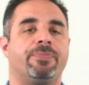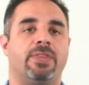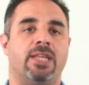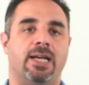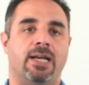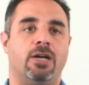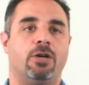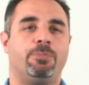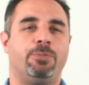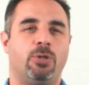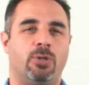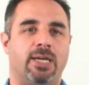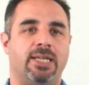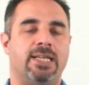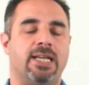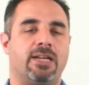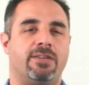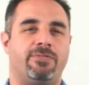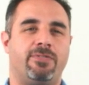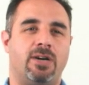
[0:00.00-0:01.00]
that help you
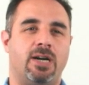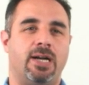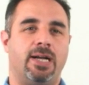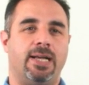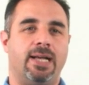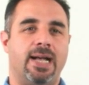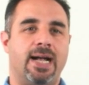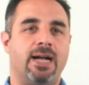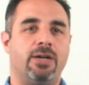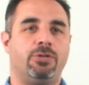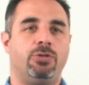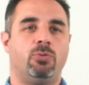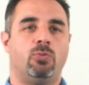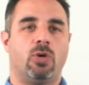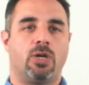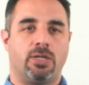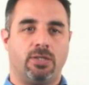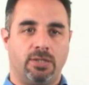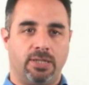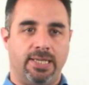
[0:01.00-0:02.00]
identify how you
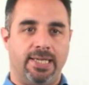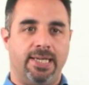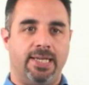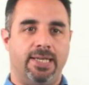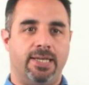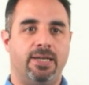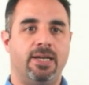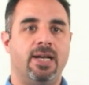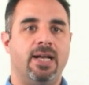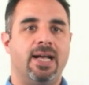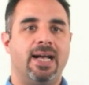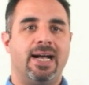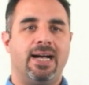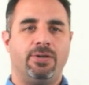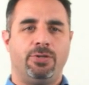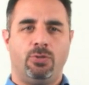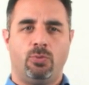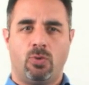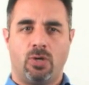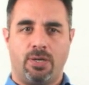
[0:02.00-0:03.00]
want to lead,
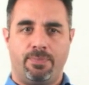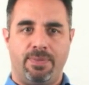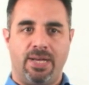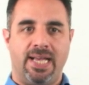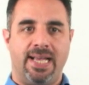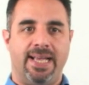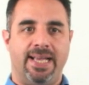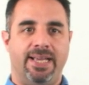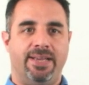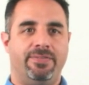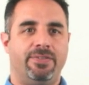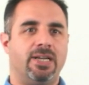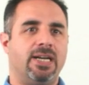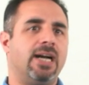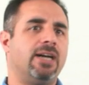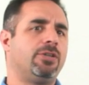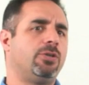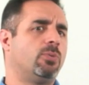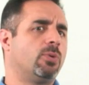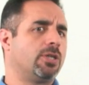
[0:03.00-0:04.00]
how you want to behave, and
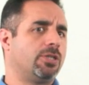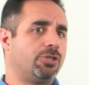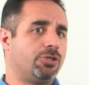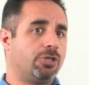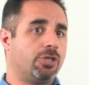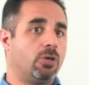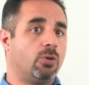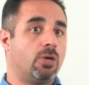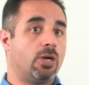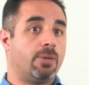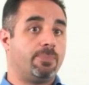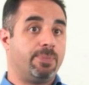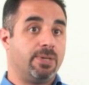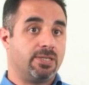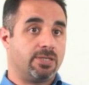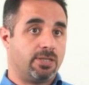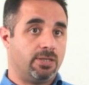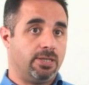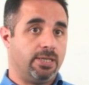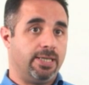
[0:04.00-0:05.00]
how you want to show up
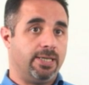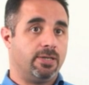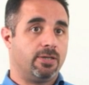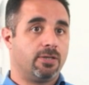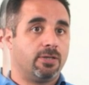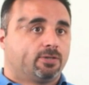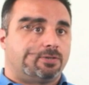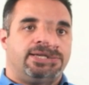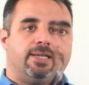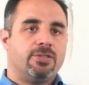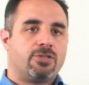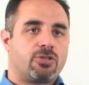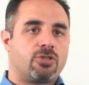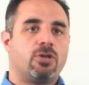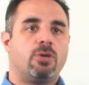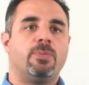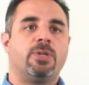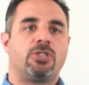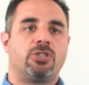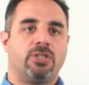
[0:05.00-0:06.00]
as a leader. In
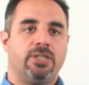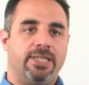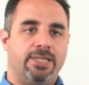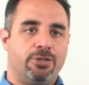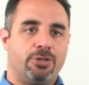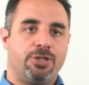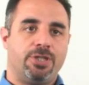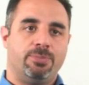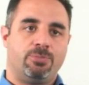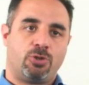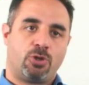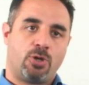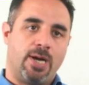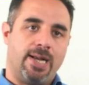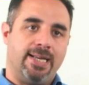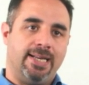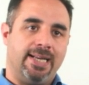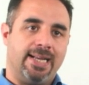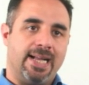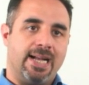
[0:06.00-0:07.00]
so much leadership
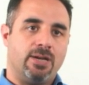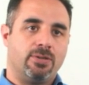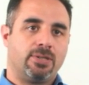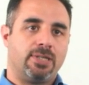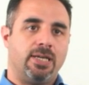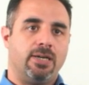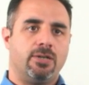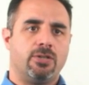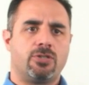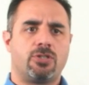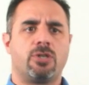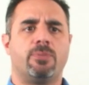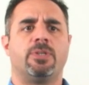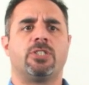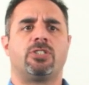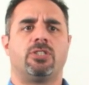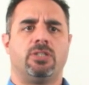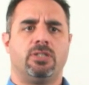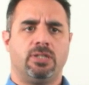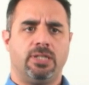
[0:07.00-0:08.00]
training out there and so
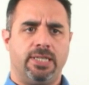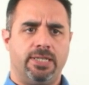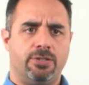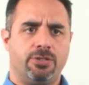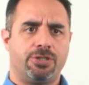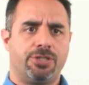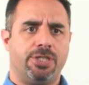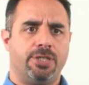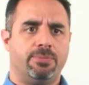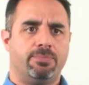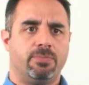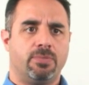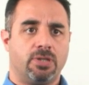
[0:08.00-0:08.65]
much of the leadership